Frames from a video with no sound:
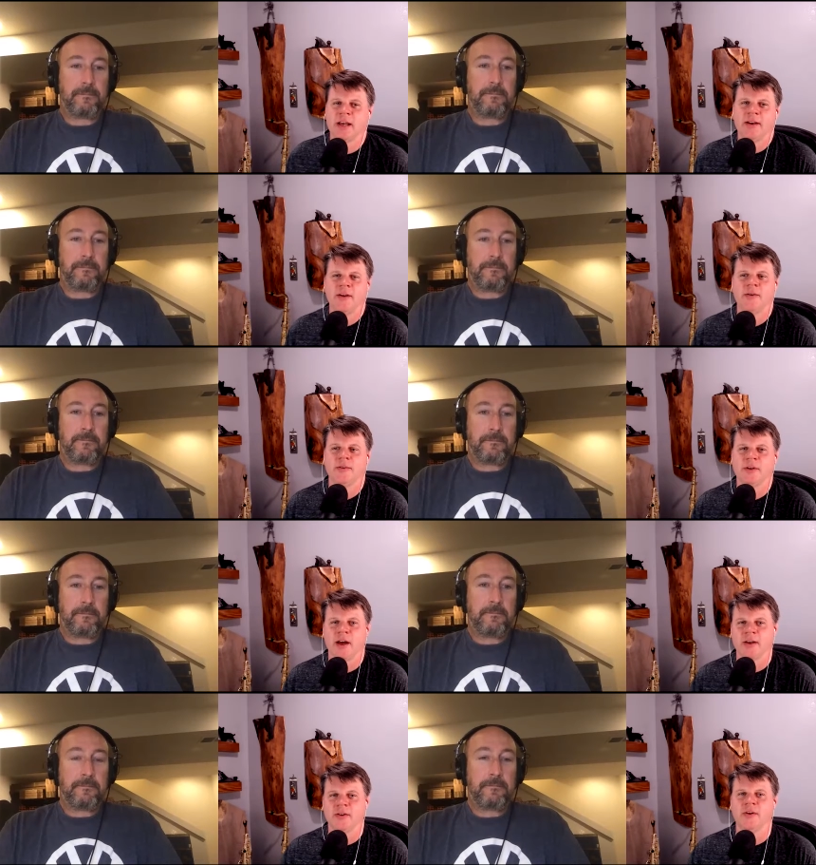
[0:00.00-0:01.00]
Speaker 1: i know
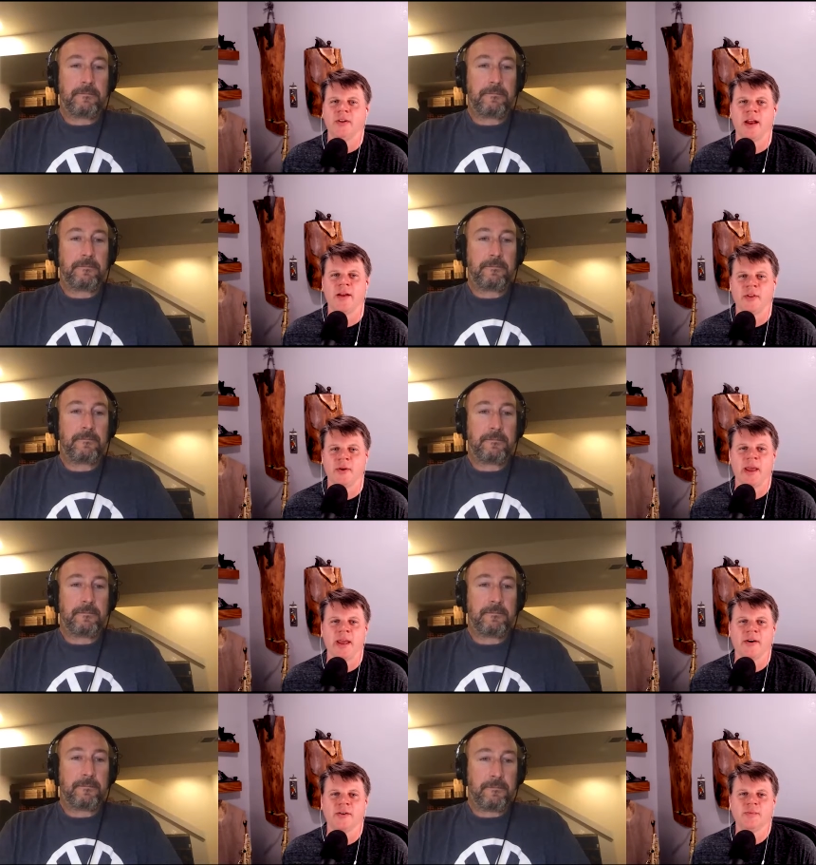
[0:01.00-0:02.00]
talking to a lot of other
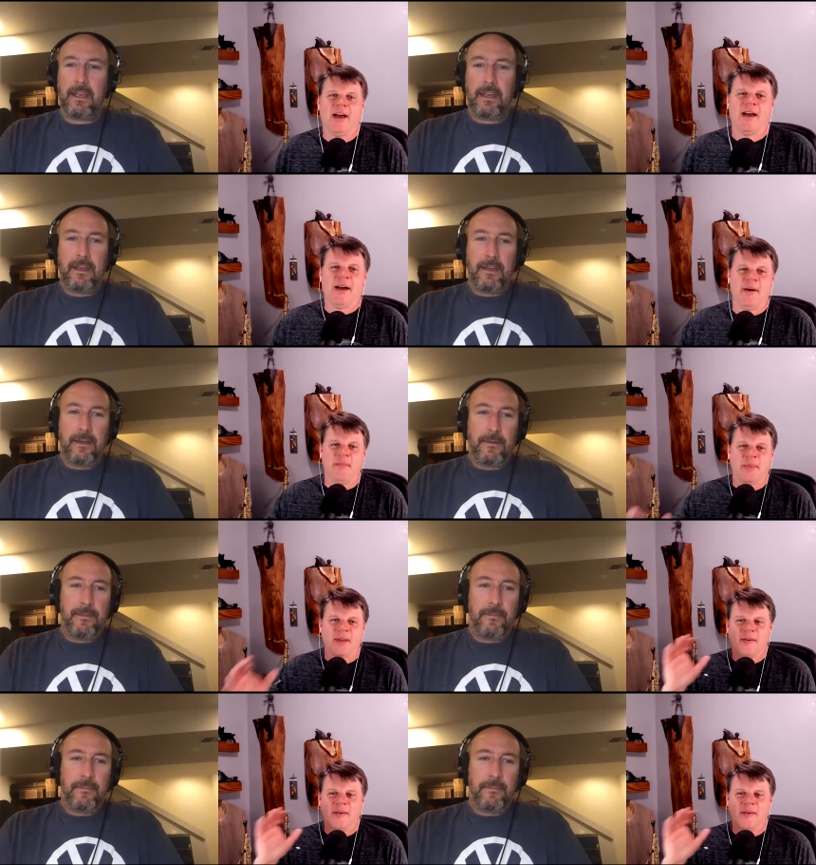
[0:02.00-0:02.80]
makers um